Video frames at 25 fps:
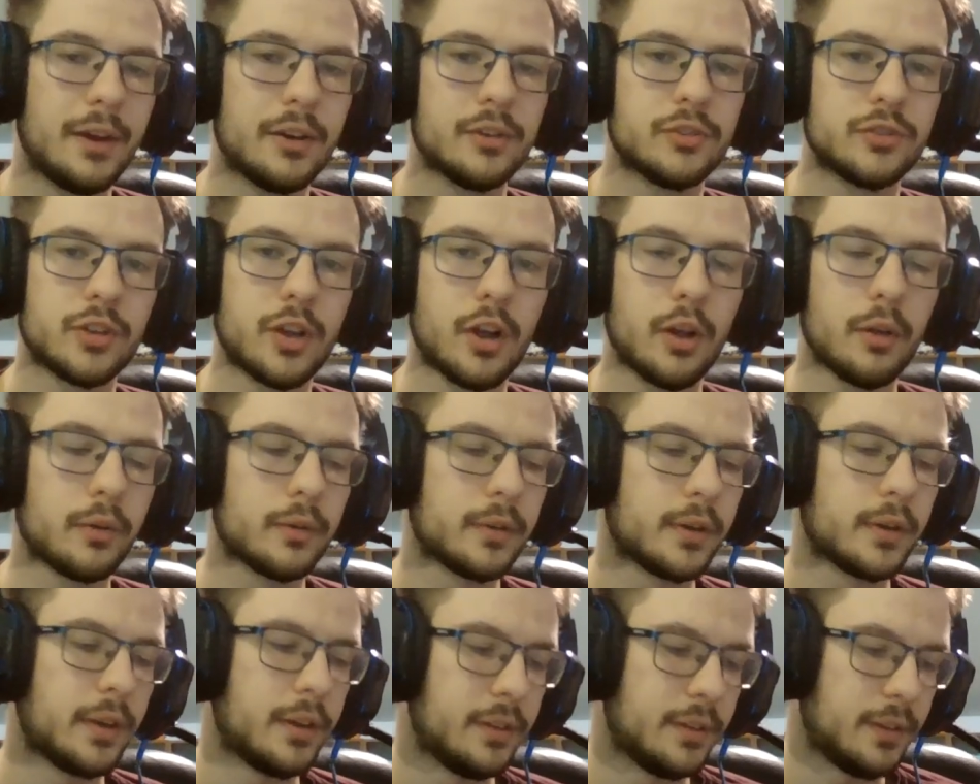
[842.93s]
color
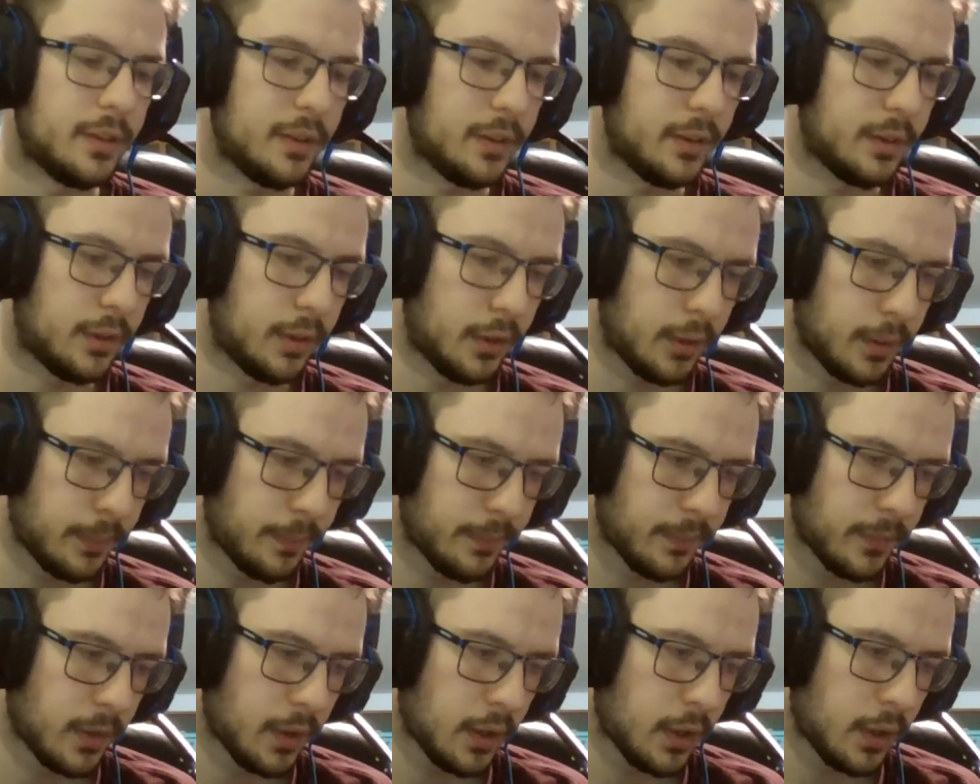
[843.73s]
and identity.
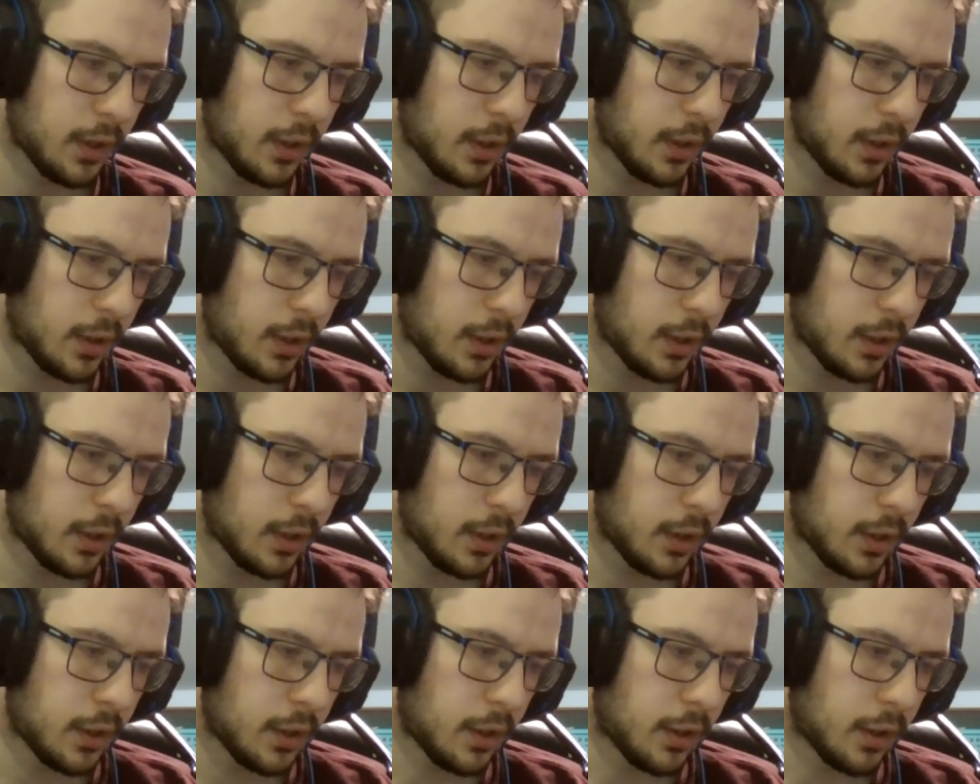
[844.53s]

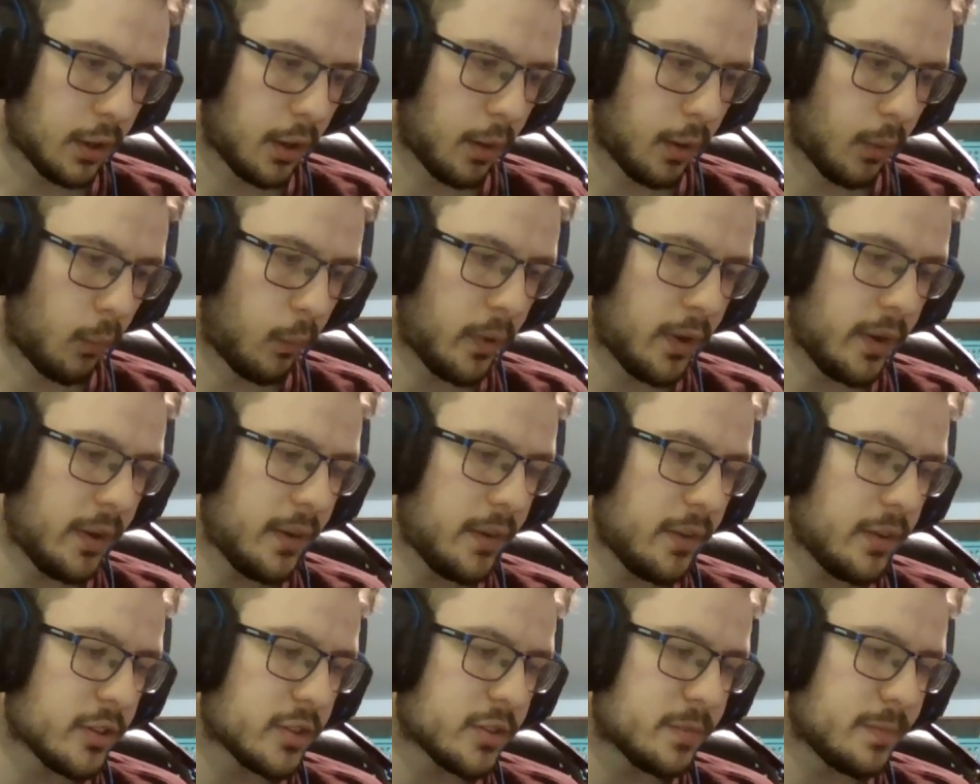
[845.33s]
When
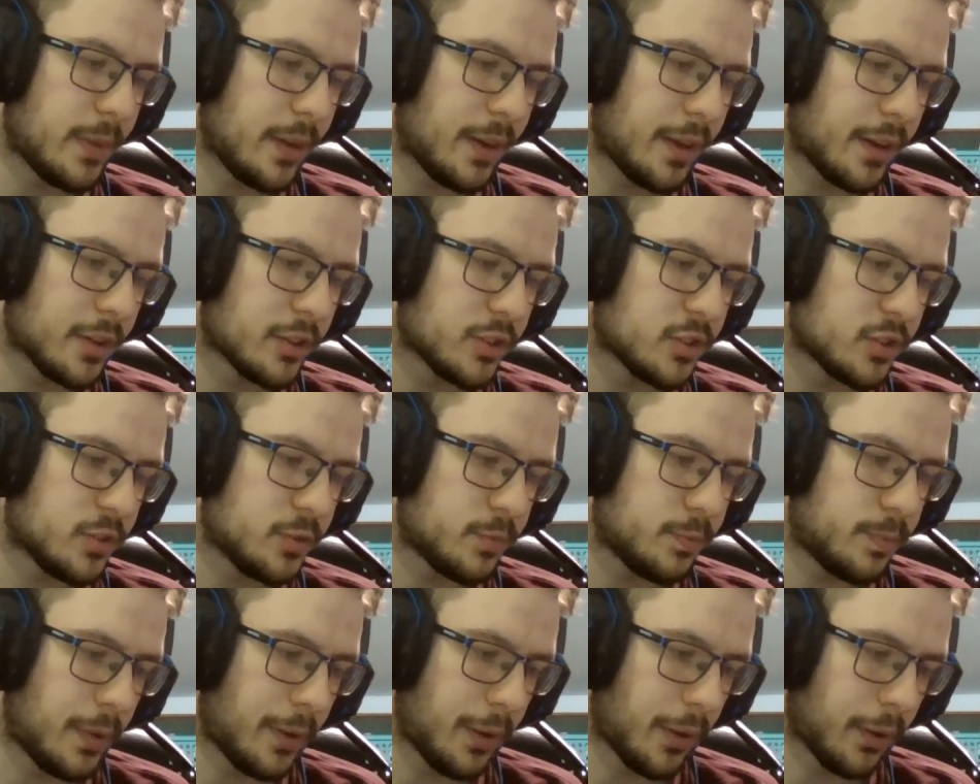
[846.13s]
this mana is
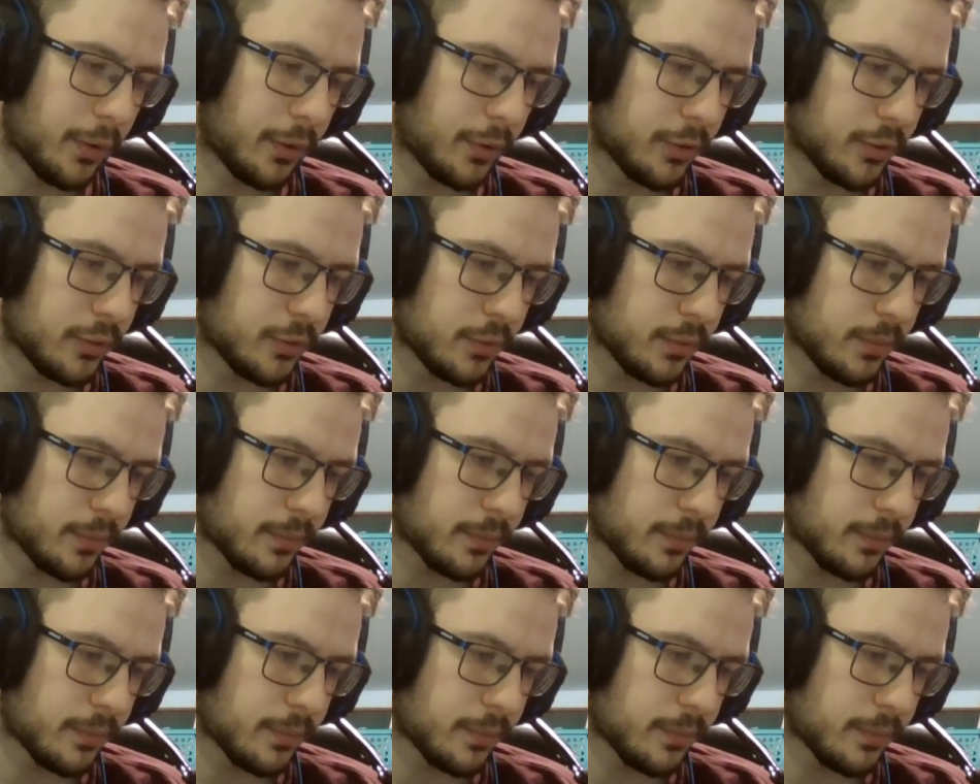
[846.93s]
spelled